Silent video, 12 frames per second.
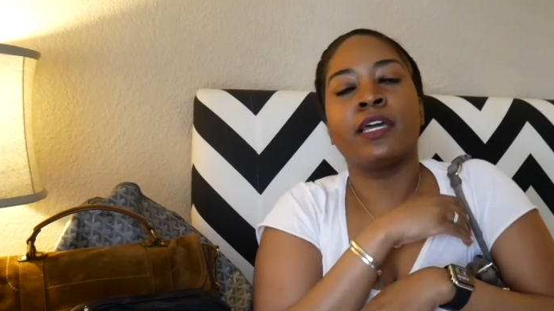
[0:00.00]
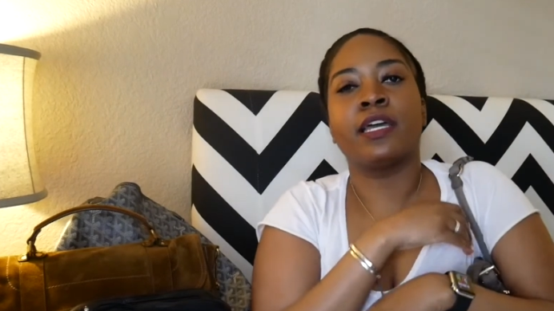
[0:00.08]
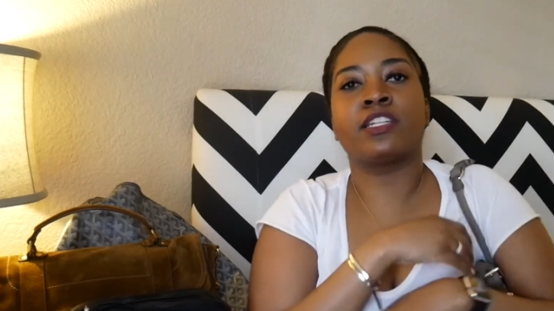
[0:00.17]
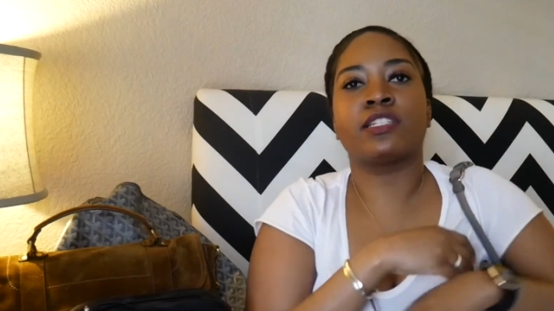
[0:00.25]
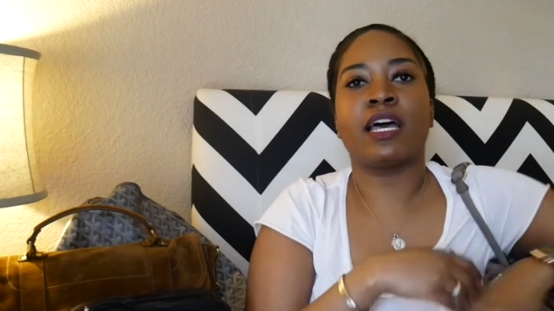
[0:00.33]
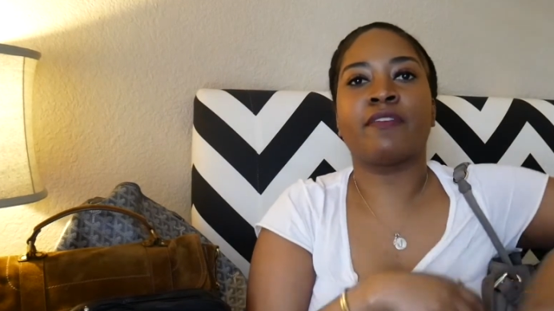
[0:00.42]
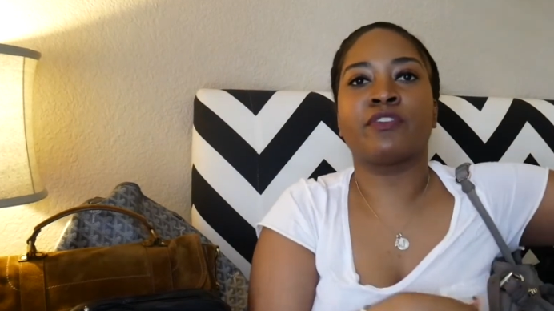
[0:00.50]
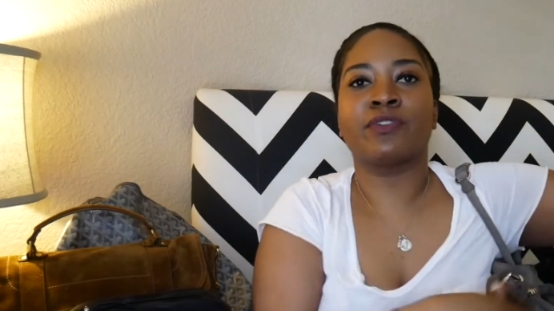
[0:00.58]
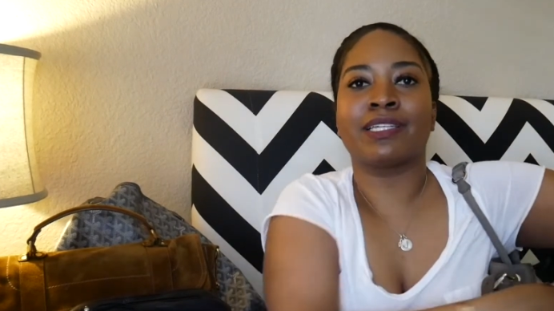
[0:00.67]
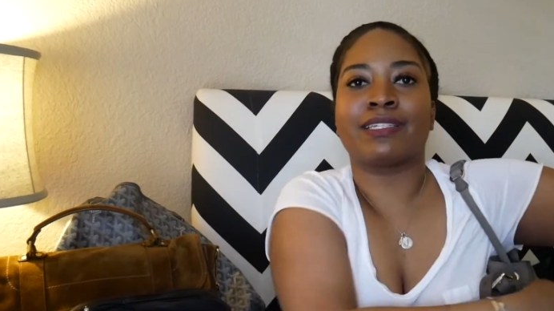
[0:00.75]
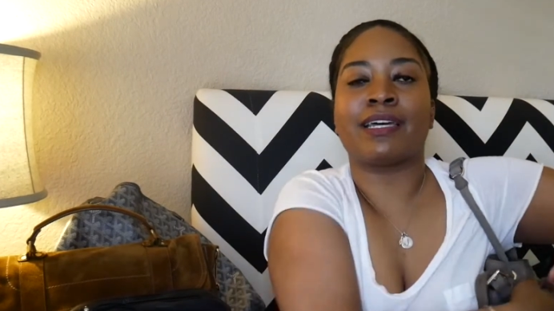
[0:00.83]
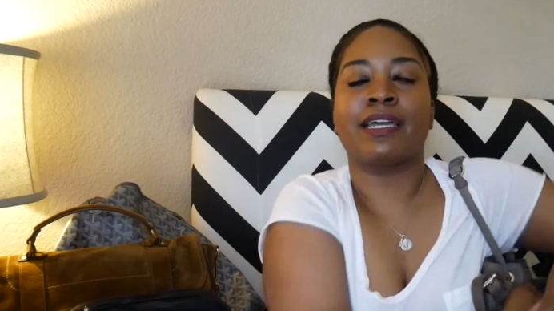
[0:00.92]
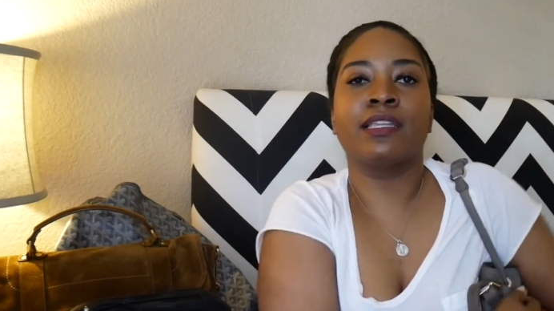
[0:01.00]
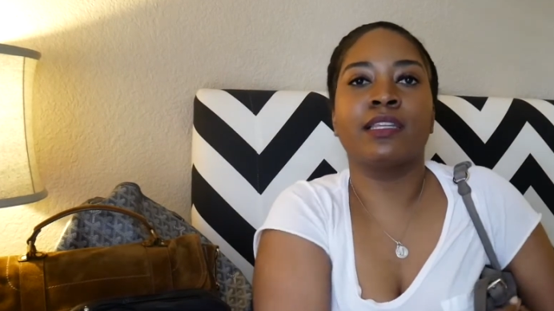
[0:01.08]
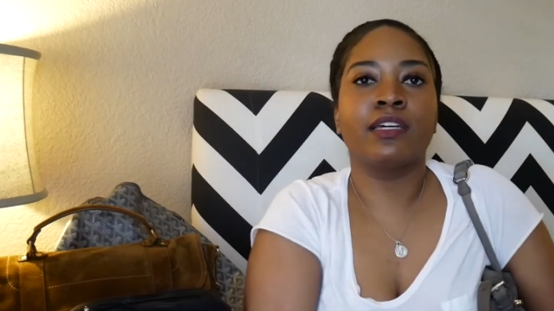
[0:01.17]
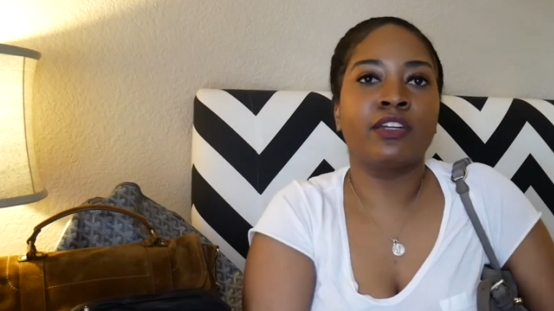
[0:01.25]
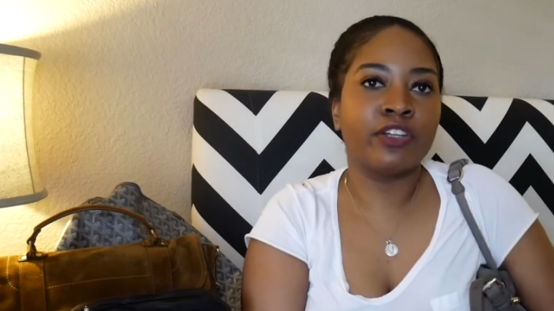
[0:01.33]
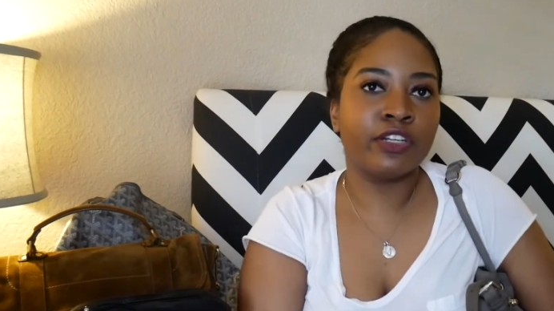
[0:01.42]
and just have it really
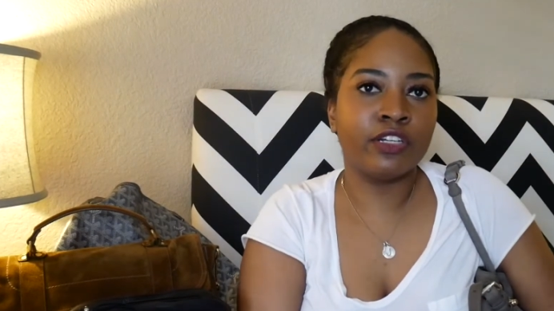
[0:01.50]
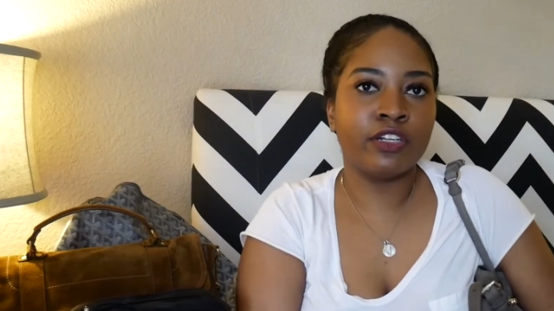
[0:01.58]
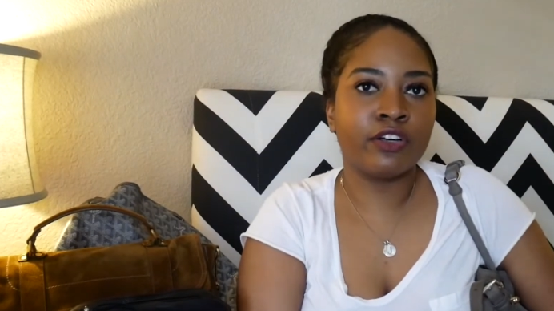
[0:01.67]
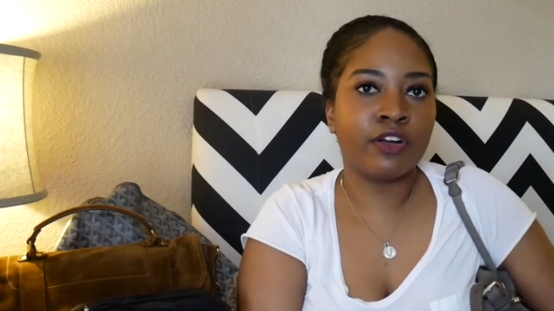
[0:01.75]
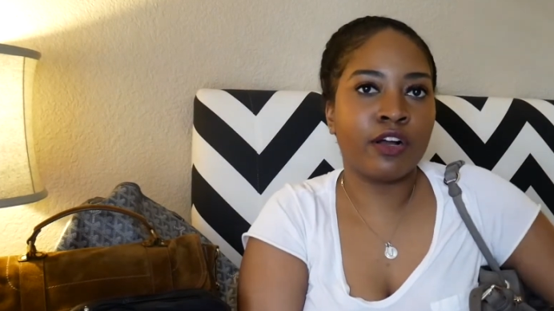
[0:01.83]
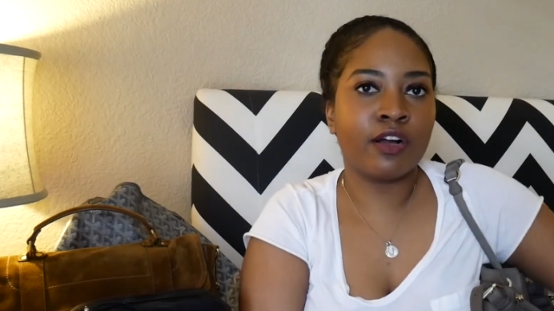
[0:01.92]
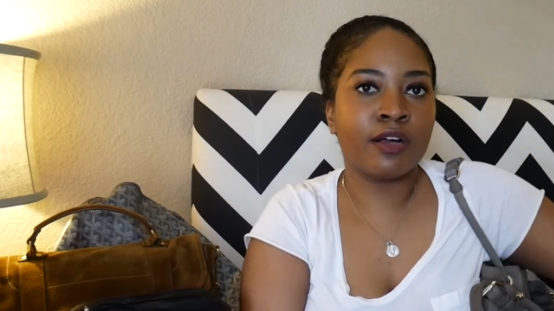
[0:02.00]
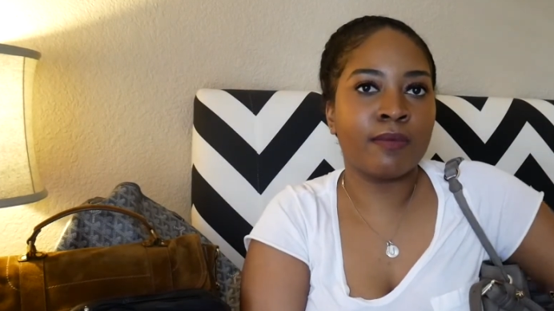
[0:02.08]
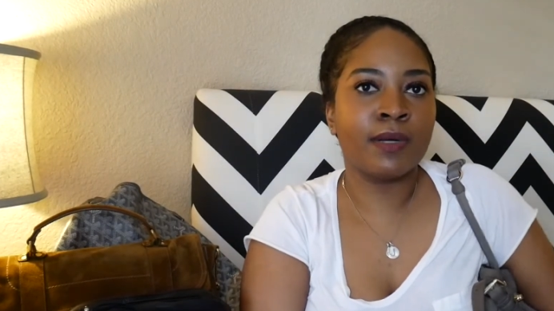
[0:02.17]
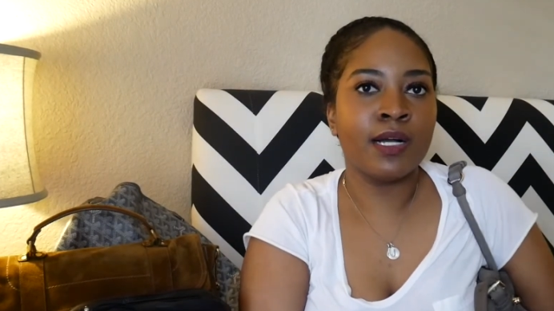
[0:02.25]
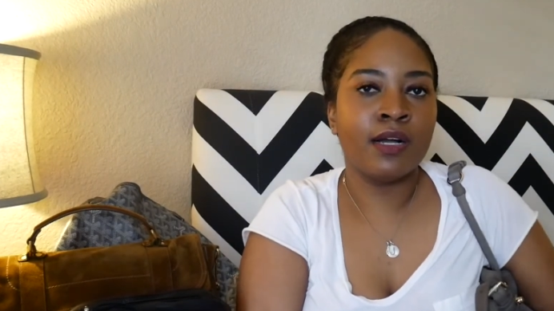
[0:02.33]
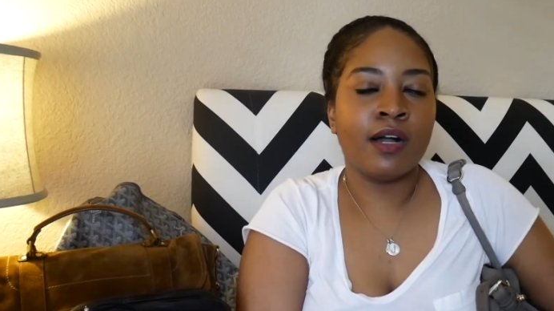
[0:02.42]
tightly under your arm.